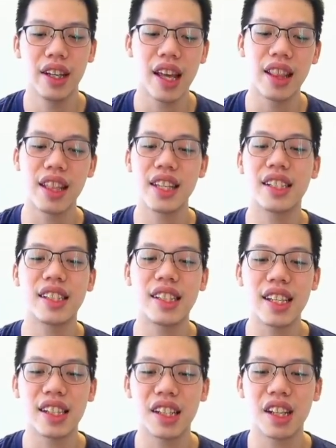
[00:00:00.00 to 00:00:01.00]
In this
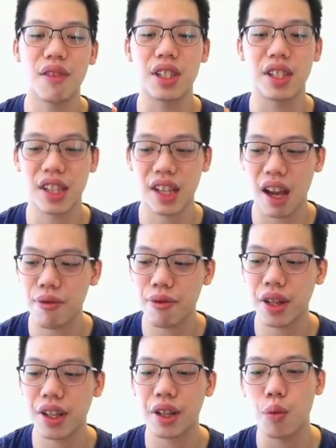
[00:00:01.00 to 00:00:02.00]
season of
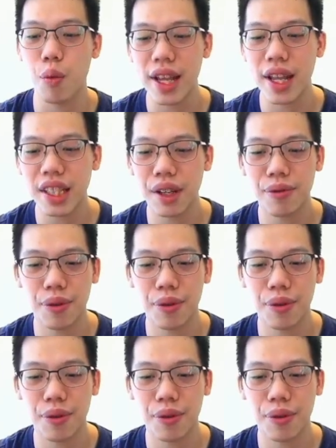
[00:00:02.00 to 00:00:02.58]
discovering and waiting